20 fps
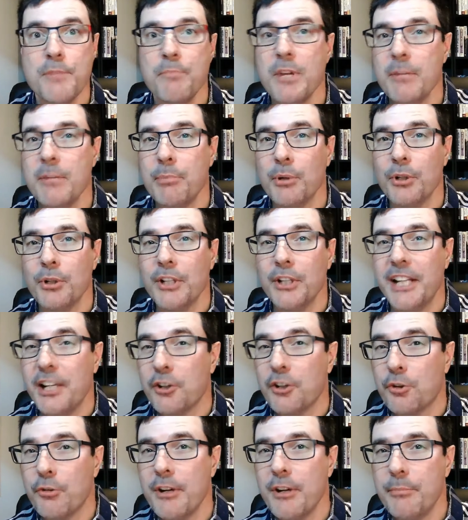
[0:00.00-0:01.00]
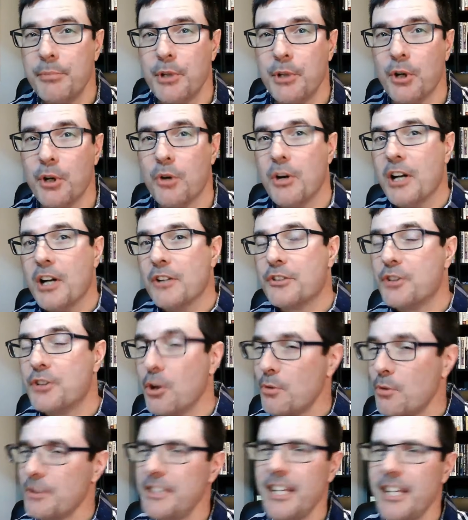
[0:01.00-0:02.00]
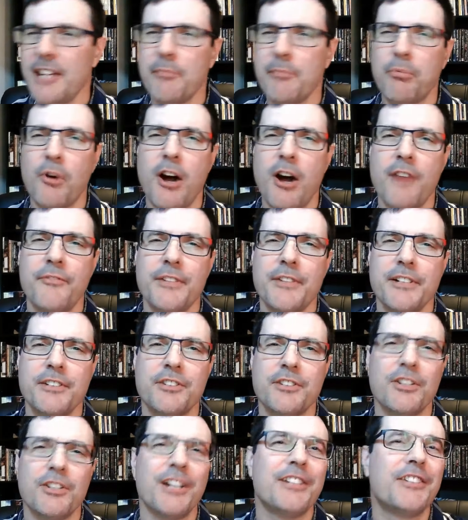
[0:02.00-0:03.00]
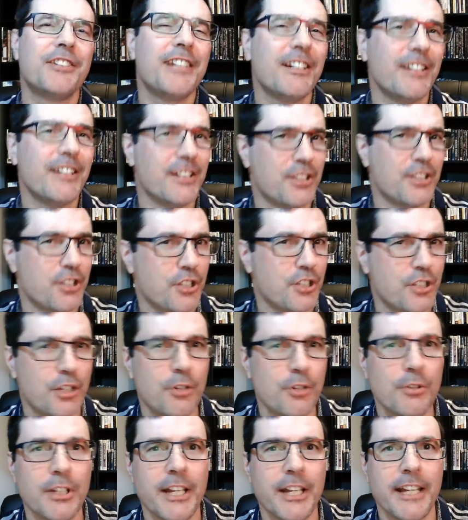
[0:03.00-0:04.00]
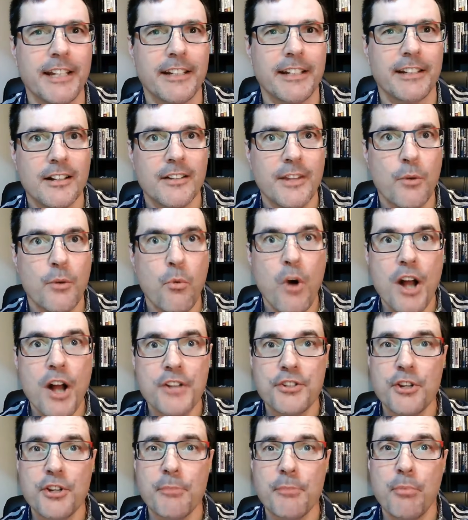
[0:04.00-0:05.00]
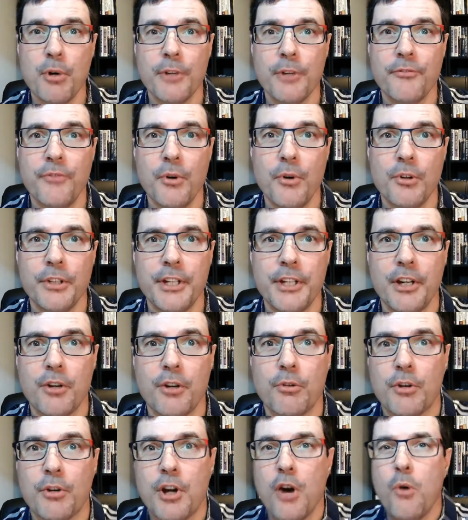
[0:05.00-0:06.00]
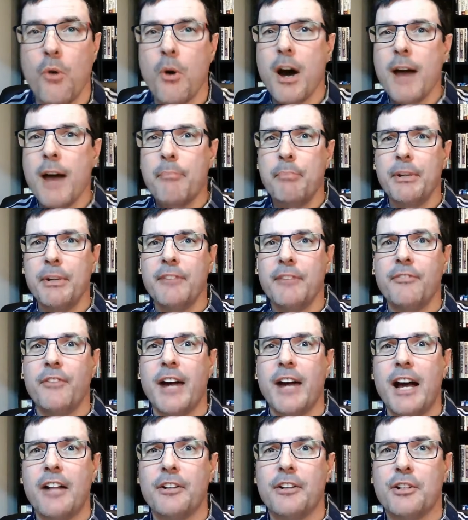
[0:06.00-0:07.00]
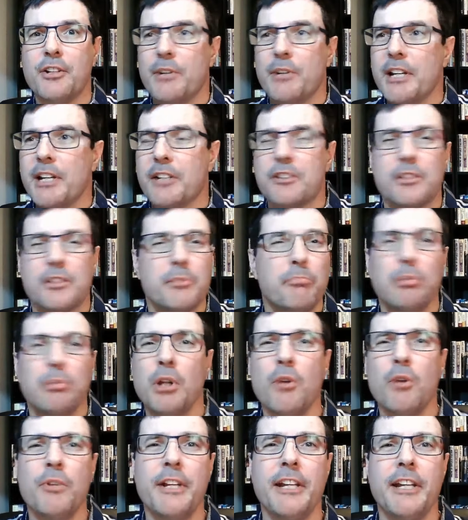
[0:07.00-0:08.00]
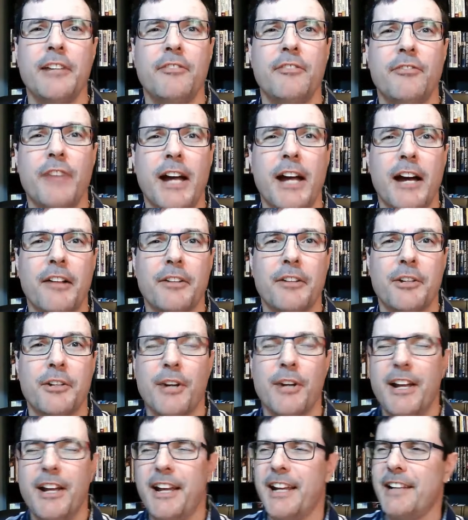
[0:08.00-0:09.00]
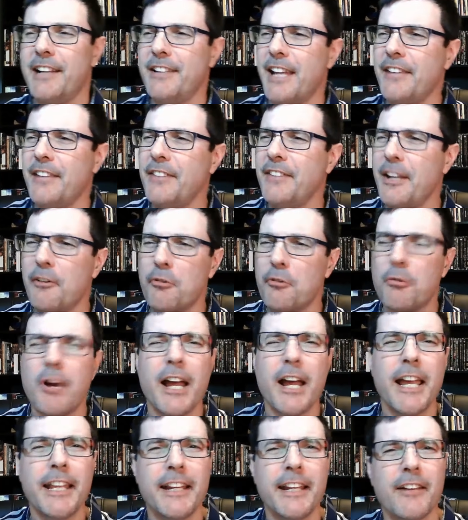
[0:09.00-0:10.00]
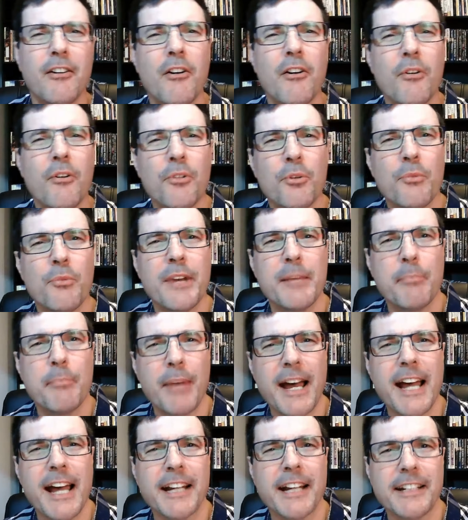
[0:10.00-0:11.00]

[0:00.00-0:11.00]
people in crypto don't take profits until it's too late. They watch their portfolio go up in value, exploding in value, and then they ride it all the way back